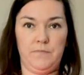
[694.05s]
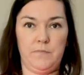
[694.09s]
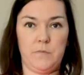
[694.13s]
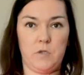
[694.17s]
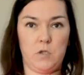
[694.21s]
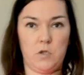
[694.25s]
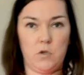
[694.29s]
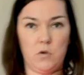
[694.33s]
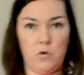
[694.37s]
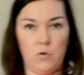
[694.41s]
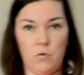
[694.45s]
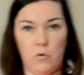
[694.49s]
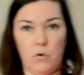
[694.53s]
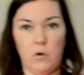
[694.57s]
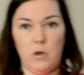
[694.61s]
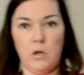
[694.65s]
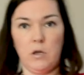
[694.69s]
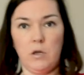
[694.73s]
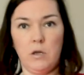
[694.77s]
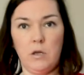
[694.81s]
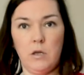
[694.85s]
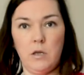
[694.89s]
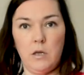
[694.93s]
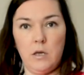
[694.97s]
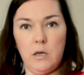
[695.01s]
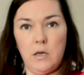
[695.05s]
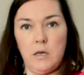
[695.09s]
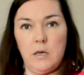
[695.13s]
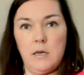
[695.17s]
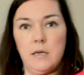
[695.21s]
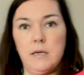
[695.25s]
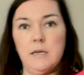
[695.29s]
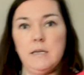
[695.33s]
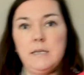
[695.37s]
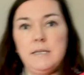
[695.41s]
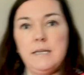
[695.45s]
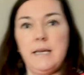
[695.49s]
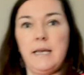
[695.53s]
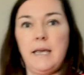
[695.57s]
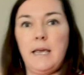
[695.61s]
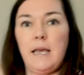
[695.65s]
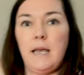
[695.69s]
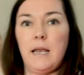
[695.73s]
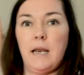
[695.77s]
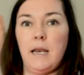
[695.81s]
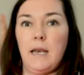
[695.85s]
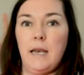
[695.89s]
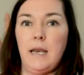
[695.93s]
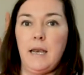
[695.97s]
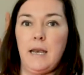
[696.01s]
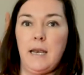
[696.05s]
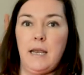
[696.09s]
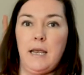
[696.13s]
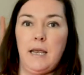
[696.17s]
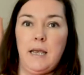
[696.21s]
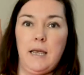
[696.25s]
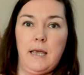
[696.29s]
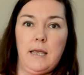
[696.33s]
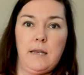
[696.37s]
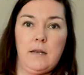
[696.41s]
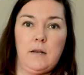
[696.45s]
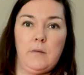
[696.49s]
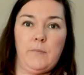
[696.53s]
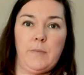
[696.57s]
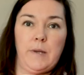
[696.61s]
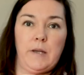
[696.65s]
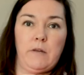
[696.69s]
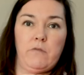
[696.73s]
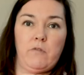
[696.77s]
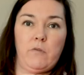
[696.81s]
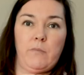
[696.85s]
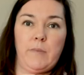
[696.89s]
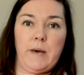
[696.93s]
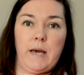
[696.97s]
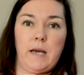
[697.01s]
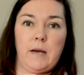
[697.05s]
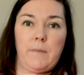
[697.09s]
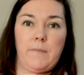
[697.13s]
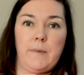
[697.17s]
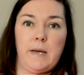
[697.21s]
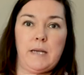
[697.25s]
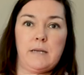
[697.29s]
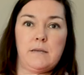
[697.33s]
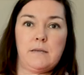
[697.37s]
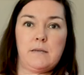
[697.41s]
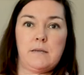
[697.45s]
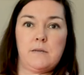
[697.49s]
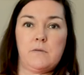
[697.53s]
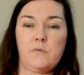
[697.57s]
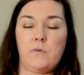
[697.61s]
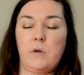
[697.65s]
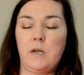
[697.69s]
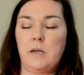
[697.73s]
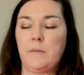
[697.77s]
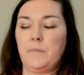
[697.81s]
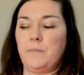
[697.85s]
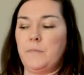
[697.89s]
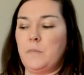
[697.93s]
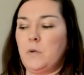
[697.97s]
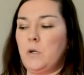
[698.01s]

So you're taking a little bit of a back bend as well.